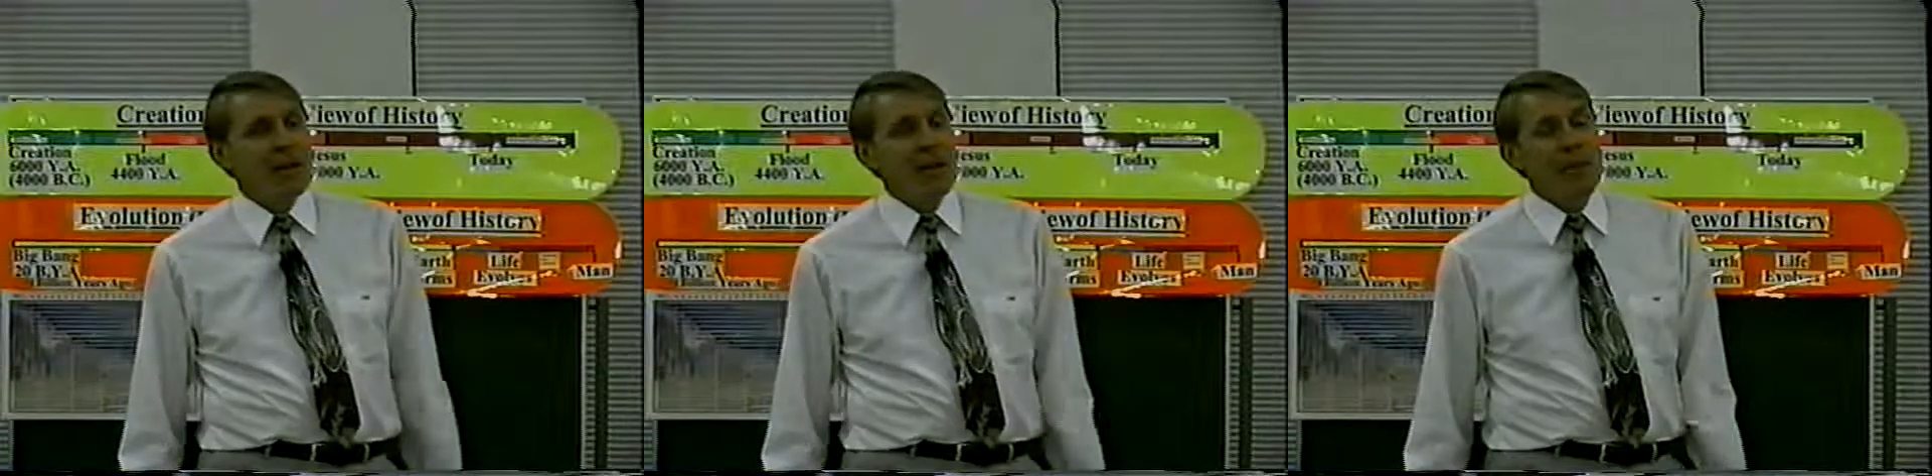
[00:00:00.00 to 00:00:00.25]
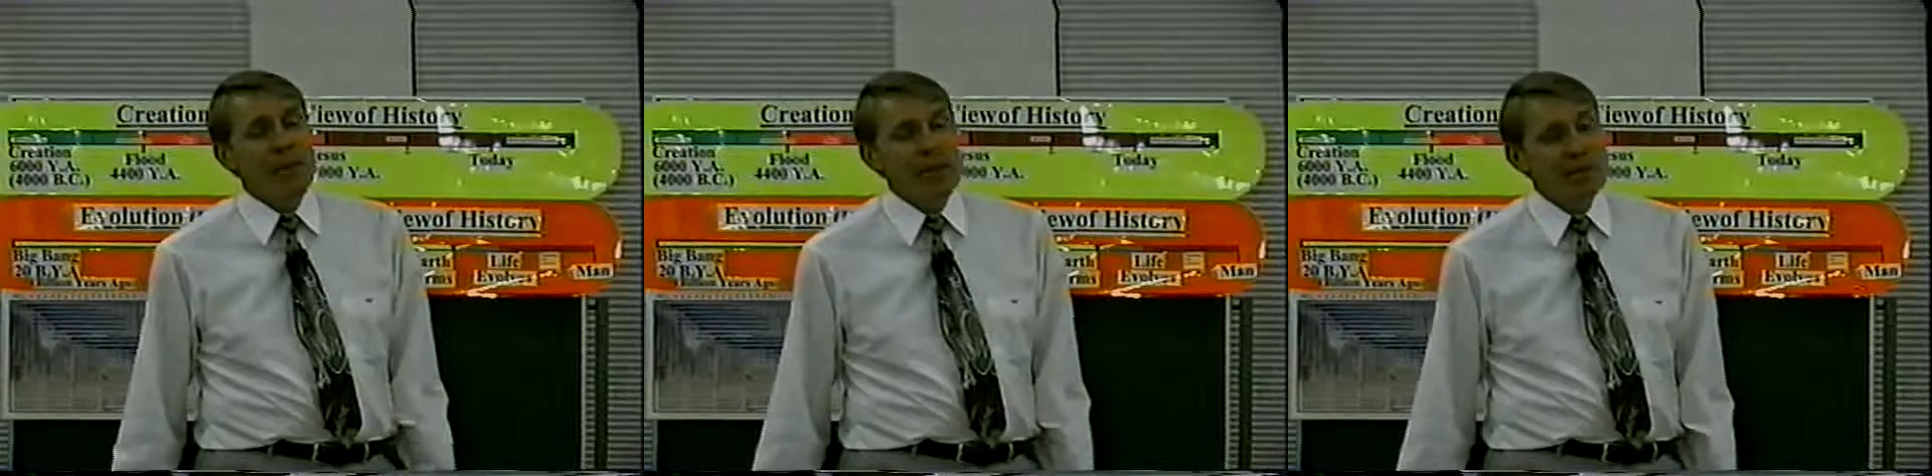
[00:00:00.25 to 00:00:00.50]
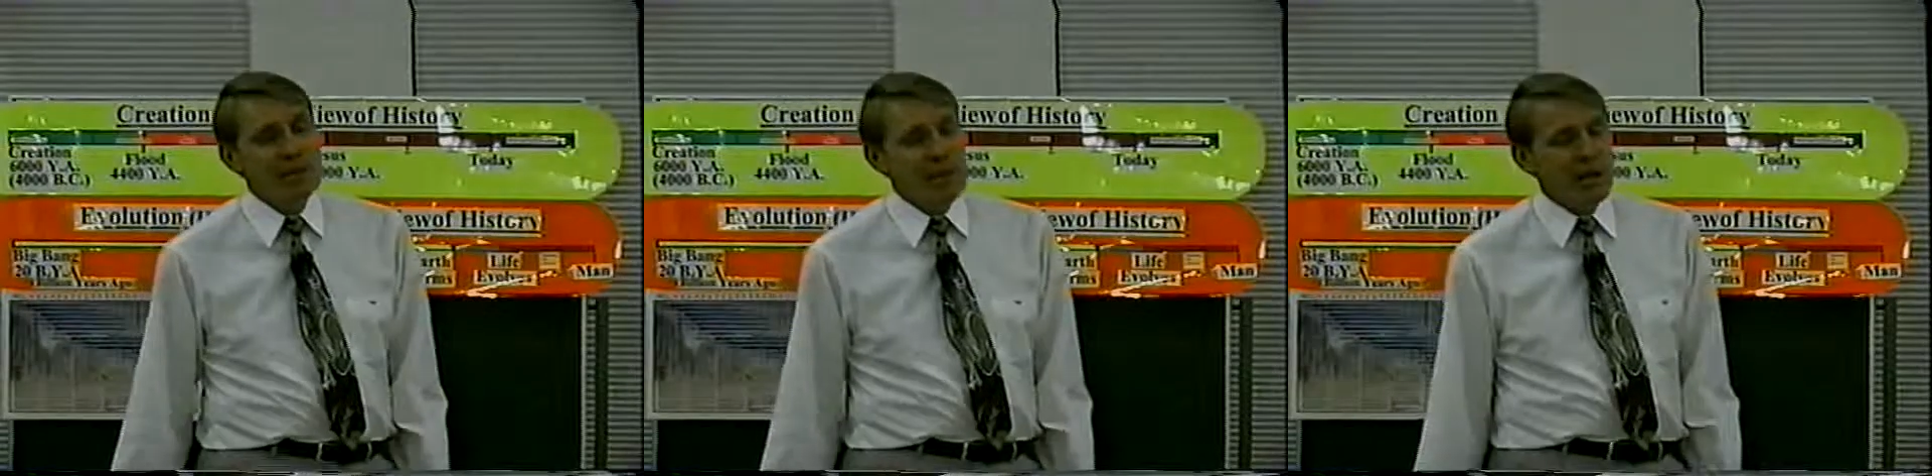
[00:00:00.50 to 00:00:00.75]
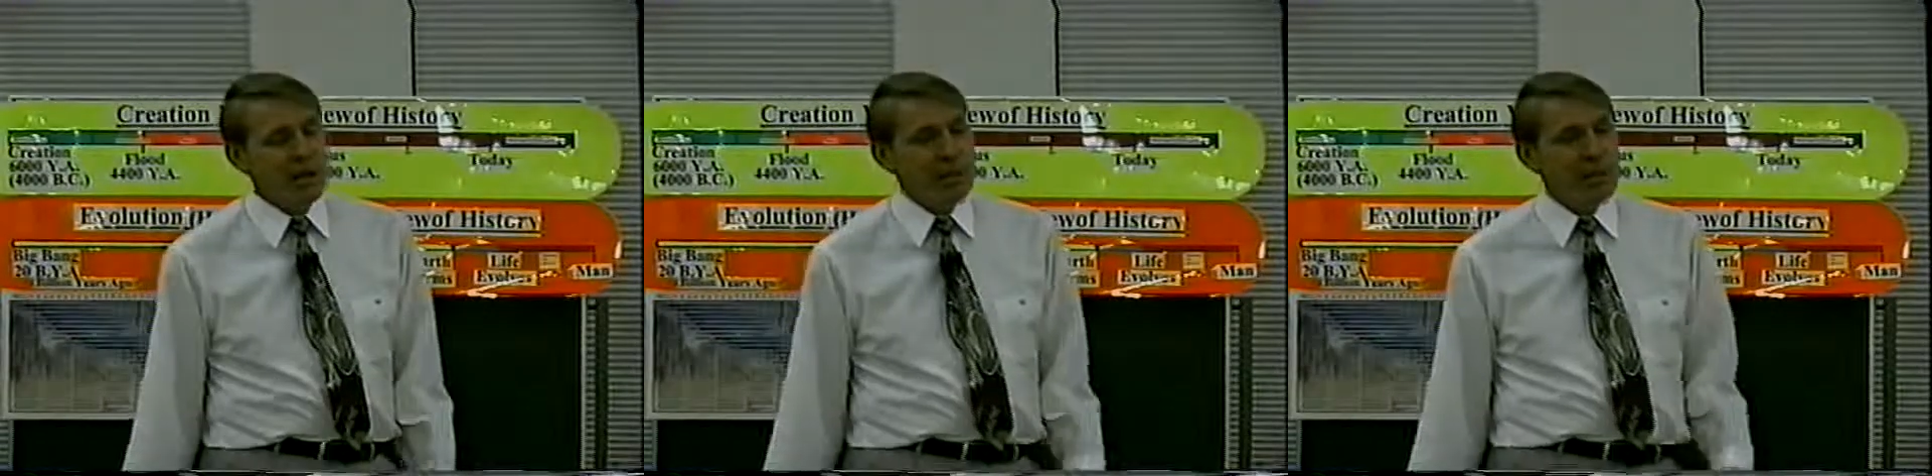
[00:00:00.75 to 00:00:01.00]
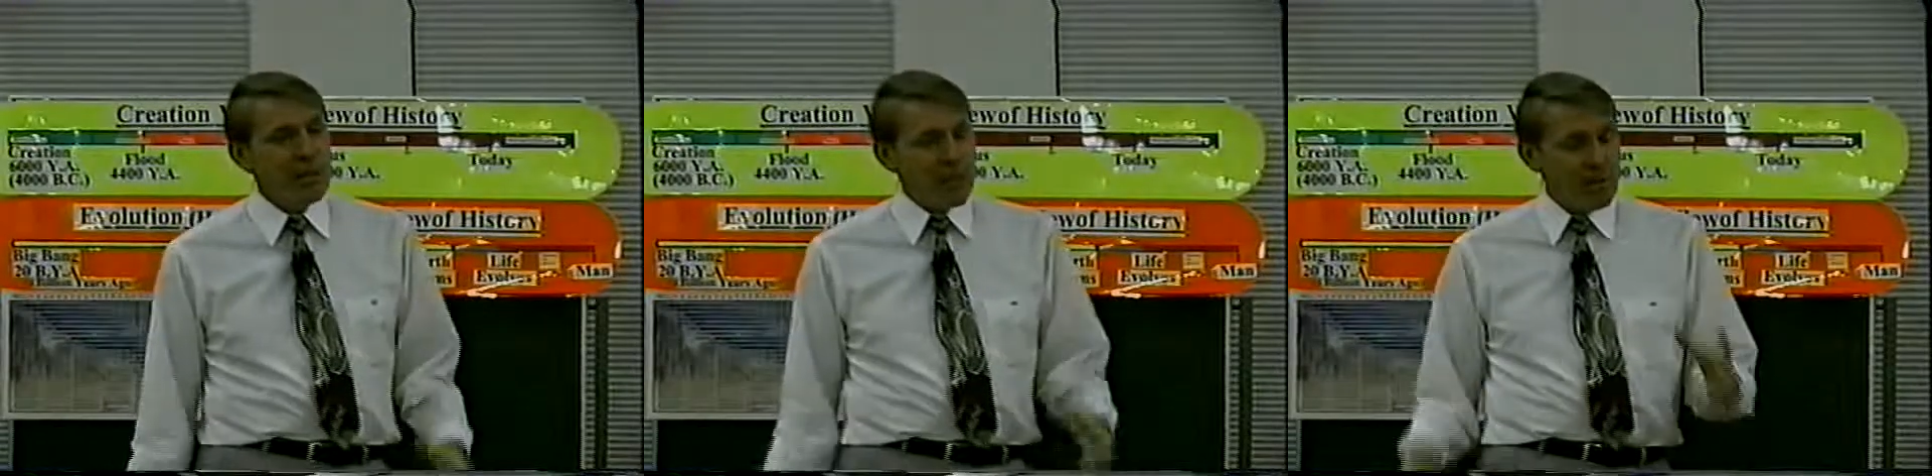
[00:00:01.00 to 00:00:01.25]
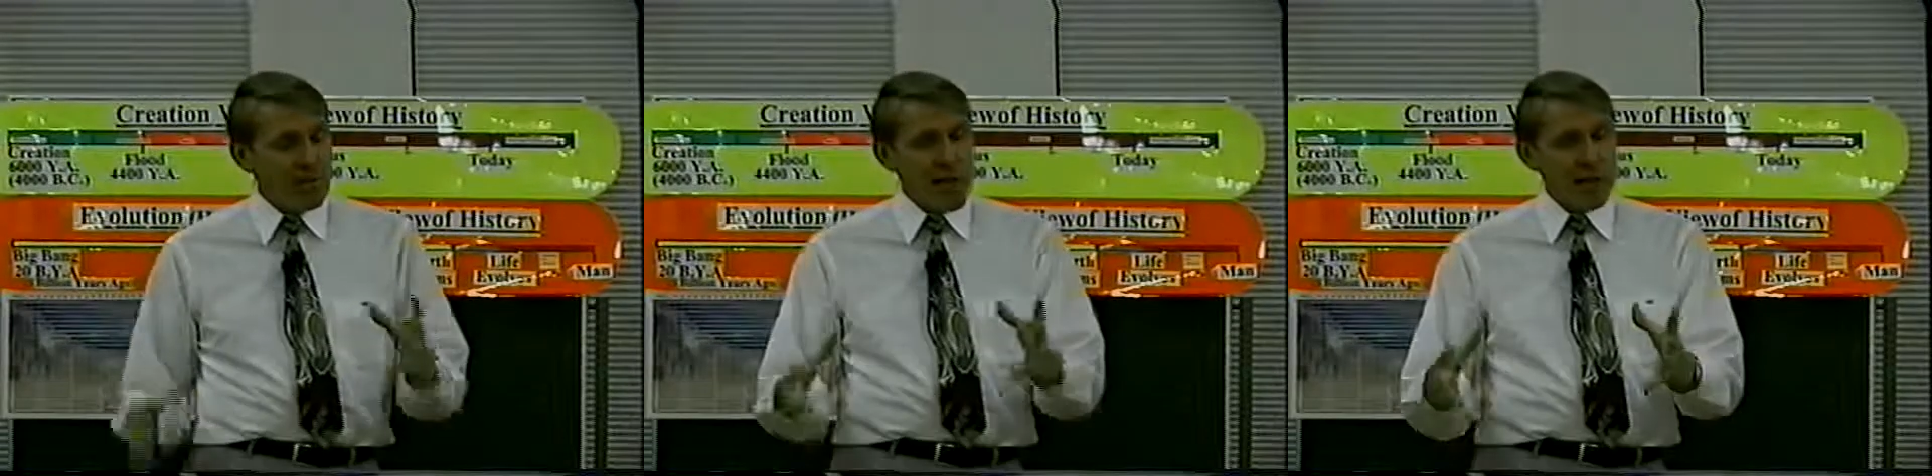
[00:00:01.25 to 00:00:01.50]
they passed a
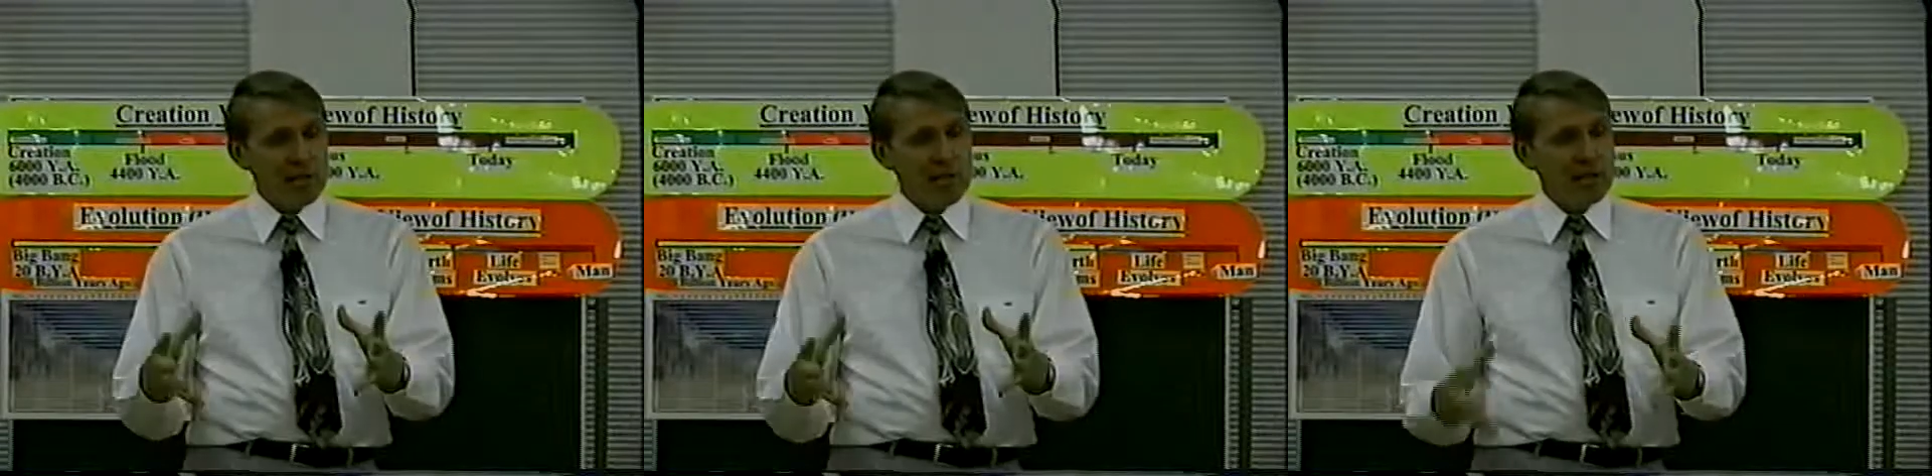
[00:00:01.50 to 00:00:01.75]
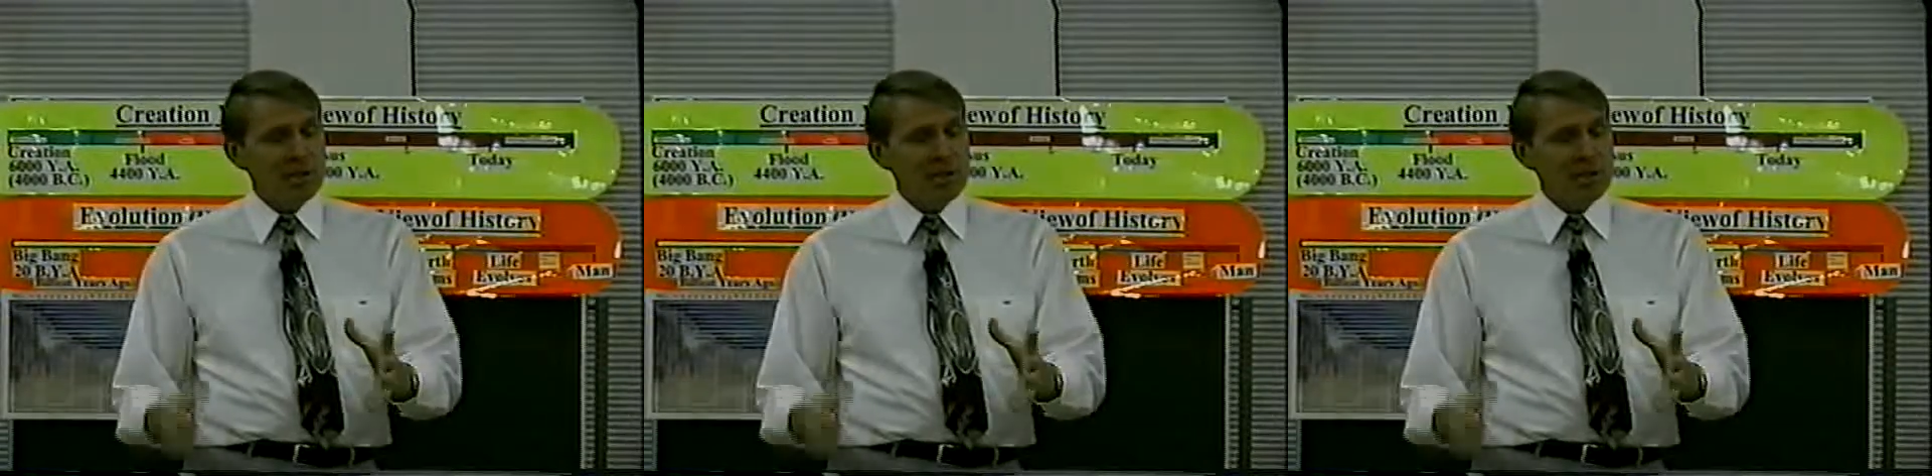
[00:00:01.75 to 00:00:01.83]
company policy